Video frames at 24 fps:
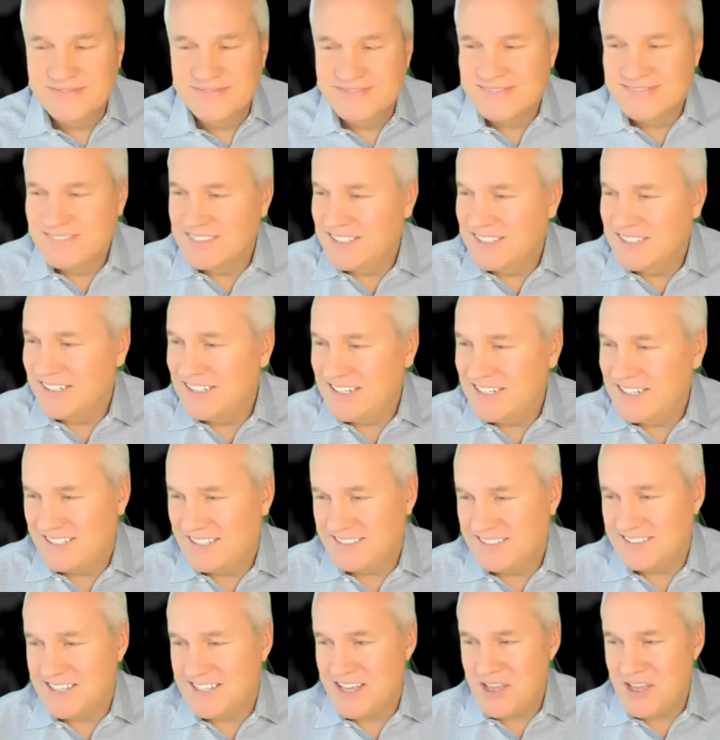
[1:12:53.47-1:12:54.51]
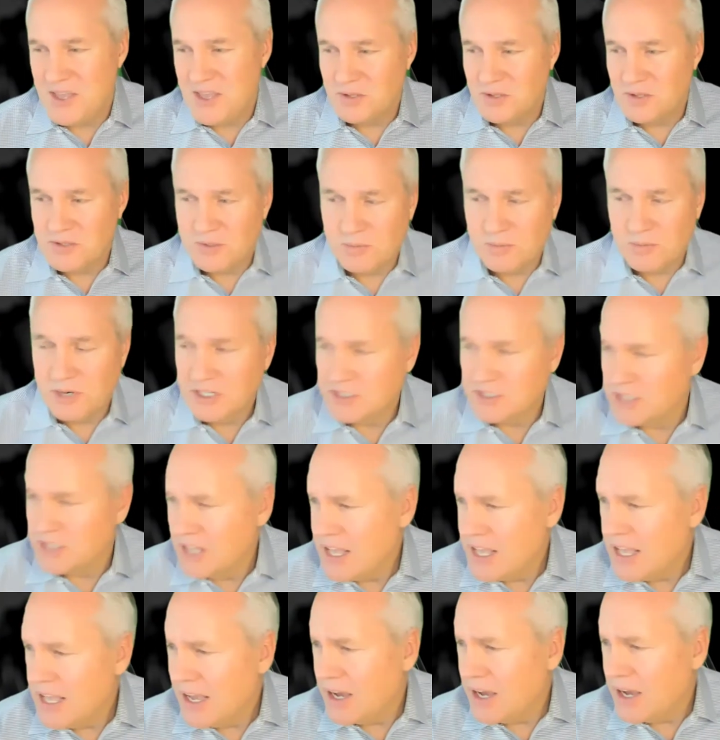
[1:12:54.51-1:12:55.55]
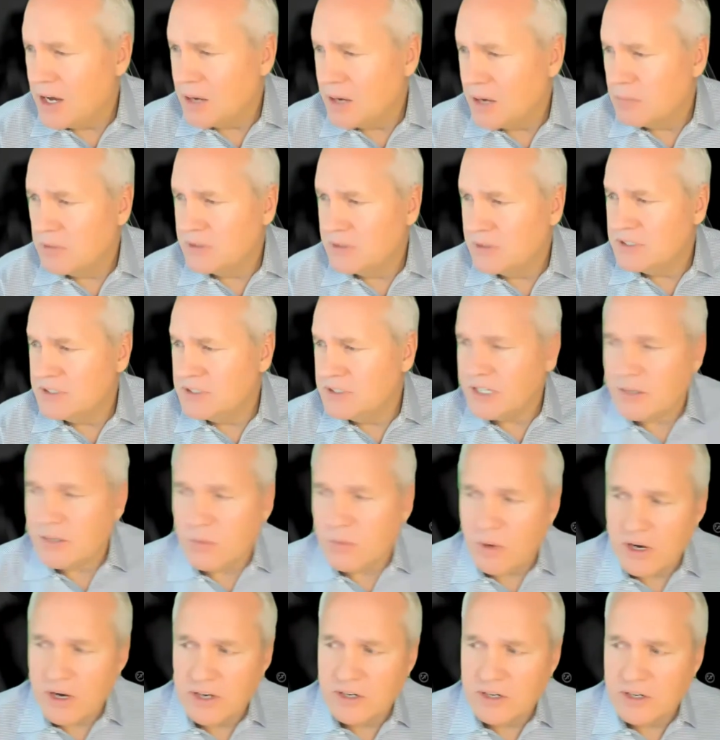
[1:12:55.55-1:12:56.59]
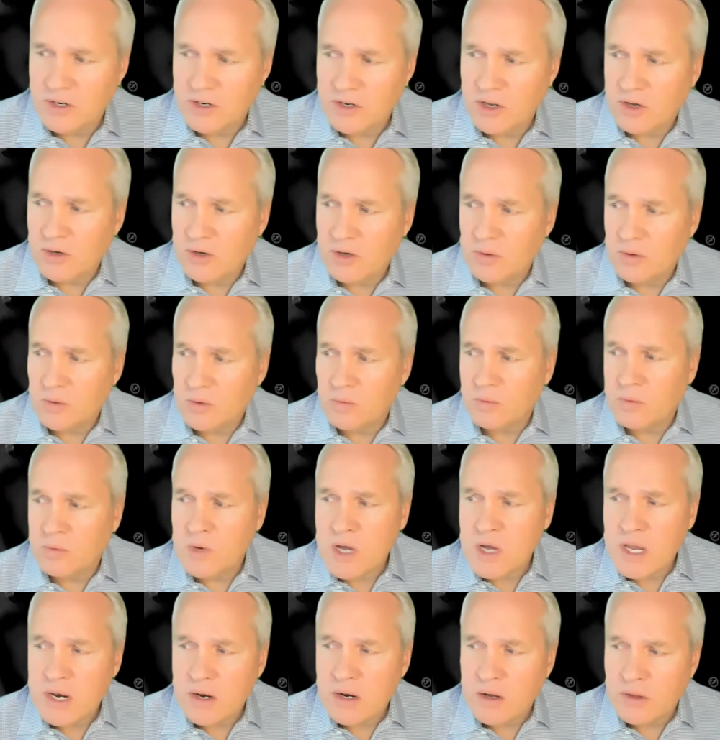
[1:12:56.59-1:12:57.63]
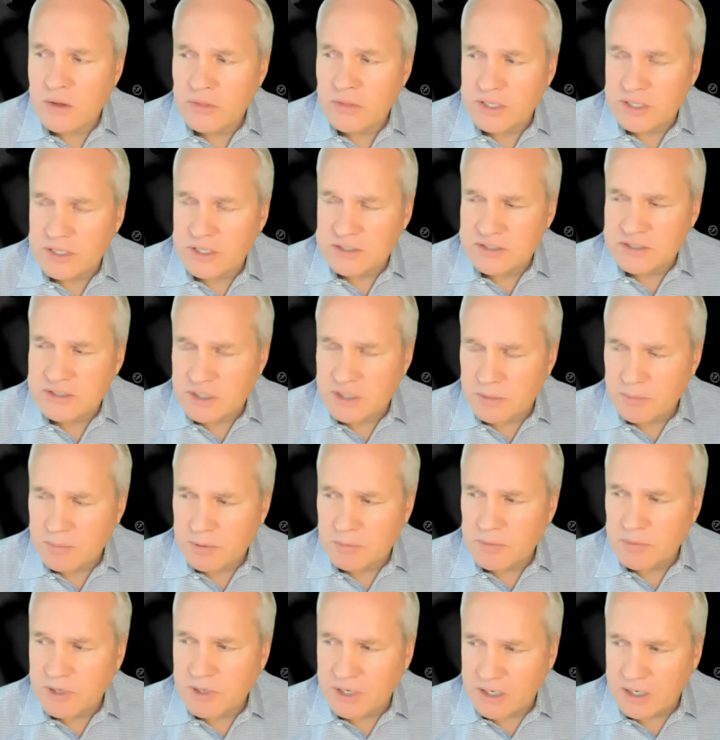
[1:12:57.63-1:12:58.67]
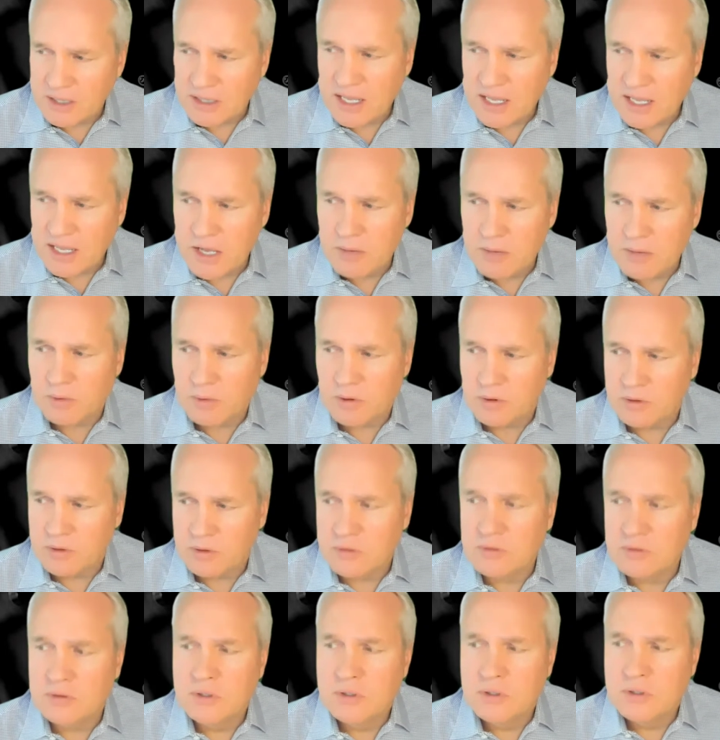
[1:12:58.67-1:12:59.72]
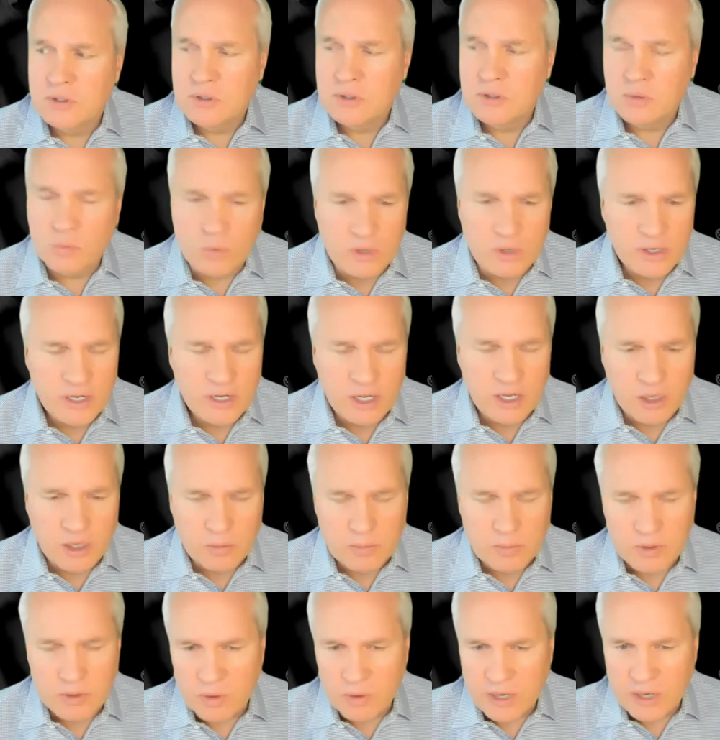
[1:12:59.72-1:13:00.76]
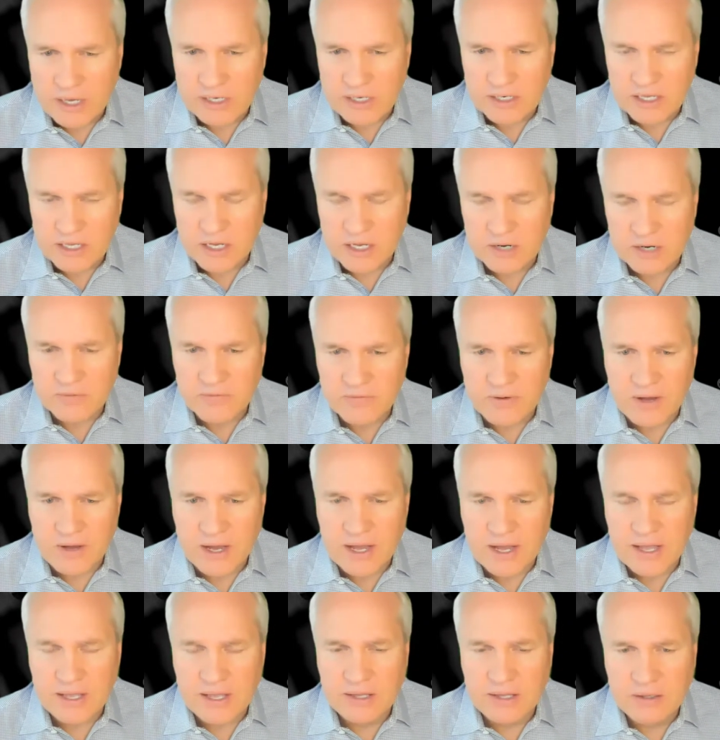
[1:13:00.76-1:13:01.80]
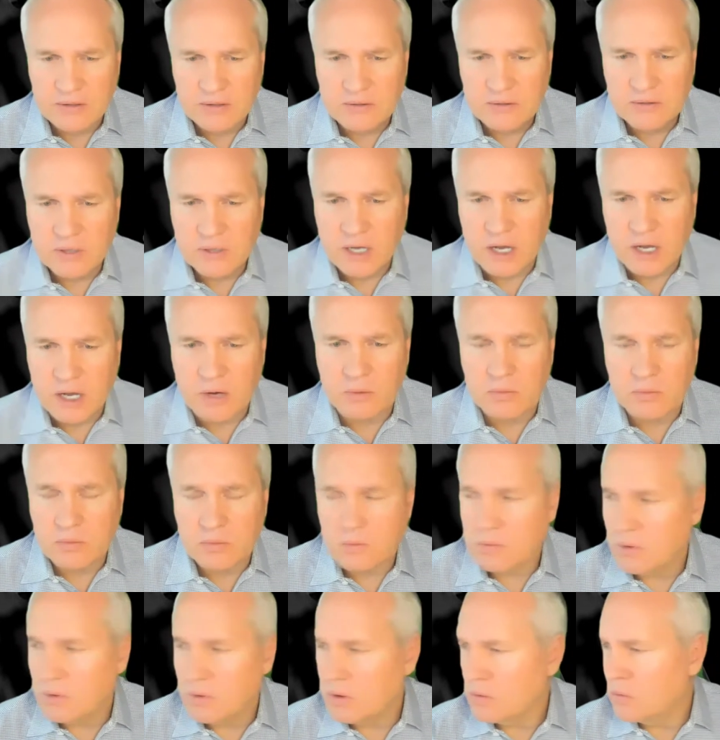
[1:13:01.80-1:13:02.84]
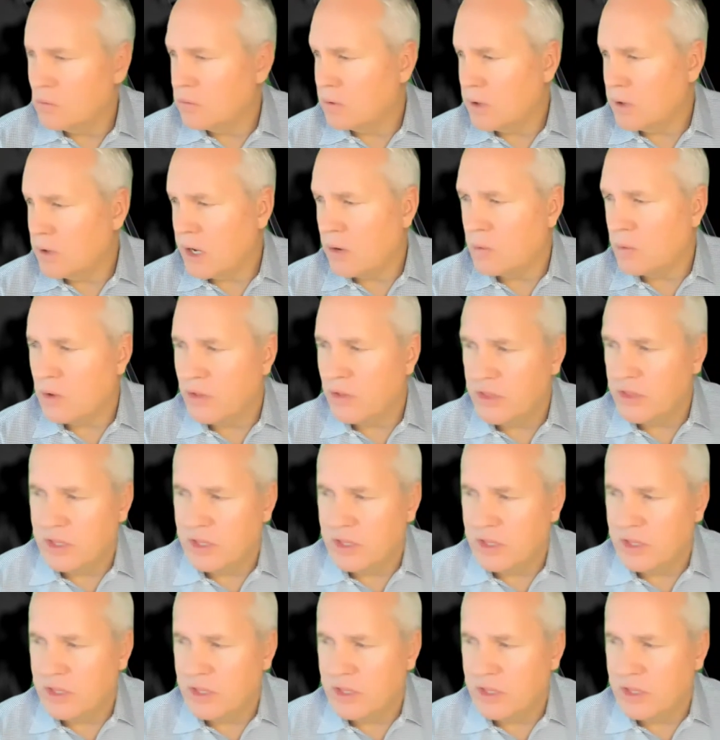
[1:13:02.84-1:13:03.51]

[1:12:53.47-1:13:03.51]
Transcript: good, yes, thank you so much. Um, Dick wanted to know what on the supplement label would help you identify how how well the